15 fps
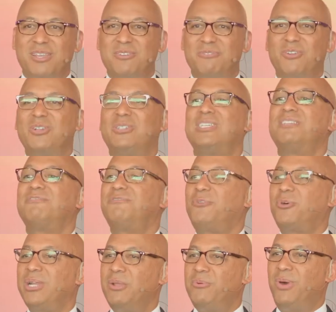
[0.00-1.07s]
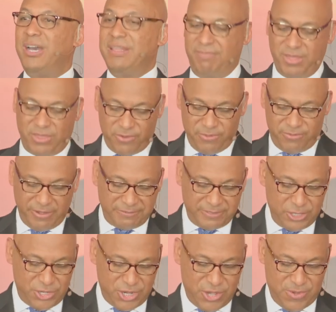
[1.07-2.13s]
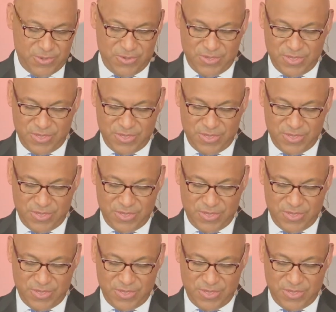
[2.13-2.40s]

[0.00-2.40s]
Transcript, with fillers: verses 41 through 52.